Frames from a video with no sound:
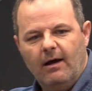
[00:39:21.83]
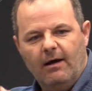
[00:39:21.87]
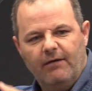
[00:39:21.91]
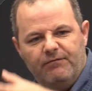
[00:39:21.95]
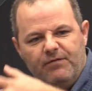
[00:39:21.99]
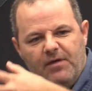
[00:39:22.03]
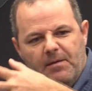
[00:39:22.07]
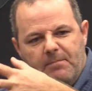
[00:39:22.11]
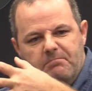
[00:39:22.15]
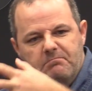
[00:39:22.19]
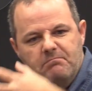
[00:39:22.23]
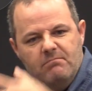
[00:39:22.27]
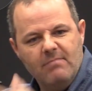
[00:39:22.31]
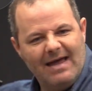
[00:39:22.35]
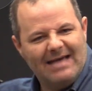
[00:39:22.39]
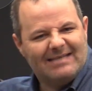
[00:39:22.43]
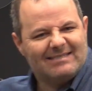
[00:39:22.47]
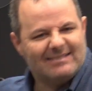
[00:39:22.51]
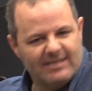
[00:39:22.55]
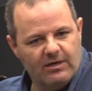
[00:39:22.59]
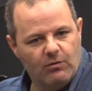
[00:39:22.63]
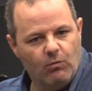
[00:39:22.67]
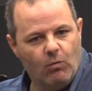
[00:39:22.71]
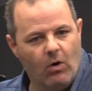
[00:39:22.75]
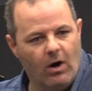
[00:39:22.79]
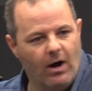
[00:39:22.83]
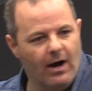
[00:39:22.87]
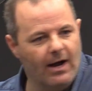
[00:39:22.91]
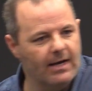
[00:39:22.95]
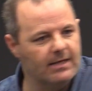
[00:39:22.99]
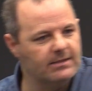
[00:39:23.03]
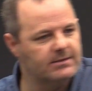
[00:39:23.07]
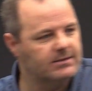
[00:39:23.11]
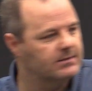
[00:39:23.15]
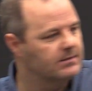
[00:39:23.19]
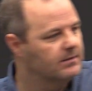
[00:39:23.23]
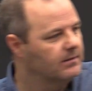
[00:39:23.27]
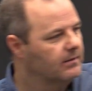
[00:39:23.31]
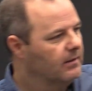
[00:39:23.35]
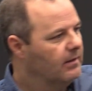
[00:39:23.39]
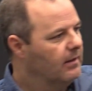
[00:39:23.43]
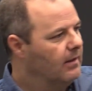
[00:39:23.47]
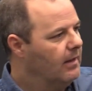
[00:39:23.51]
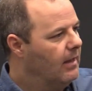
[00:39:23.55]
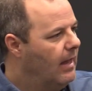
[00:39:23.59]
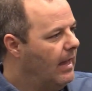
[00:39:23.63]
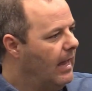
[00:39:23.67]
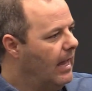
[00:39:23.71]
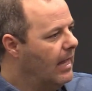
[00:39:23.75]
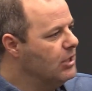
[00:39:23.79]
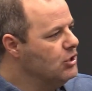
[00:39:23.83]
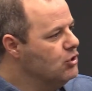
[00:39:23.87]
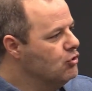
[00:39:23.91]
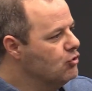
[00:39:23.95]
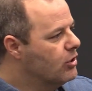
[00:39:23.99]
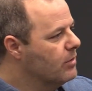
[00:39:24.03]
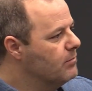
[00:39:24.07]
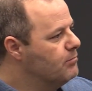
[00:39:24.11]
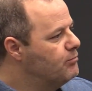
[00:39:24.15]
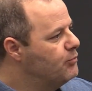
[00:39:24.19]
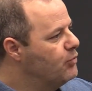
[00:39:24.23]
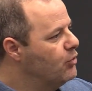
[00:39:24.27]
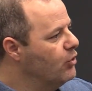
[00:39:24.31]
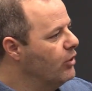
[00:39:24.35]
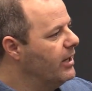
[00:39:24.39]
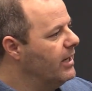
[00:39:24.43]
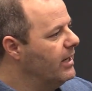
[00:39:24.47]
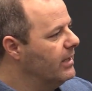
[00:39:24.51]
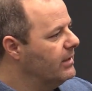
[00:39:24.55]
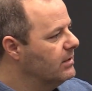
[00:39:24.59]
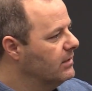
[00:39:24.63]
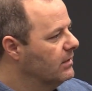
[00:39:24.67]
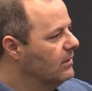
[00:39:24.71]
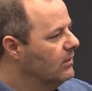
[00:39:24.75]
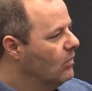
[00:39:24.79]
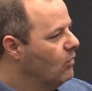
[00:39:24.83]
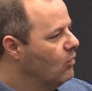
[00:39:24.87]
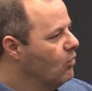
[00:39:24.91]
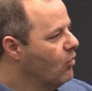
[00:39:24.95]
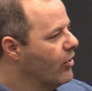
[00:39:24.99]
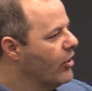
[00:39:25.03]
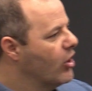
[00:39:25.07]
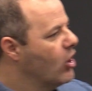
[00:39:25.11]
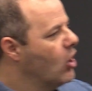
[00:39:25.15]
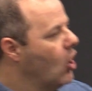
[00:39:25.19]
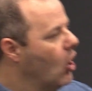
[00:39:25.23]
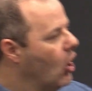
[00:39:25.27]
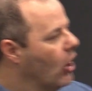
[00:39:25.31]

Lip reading: of the mess it was, and you can put it where it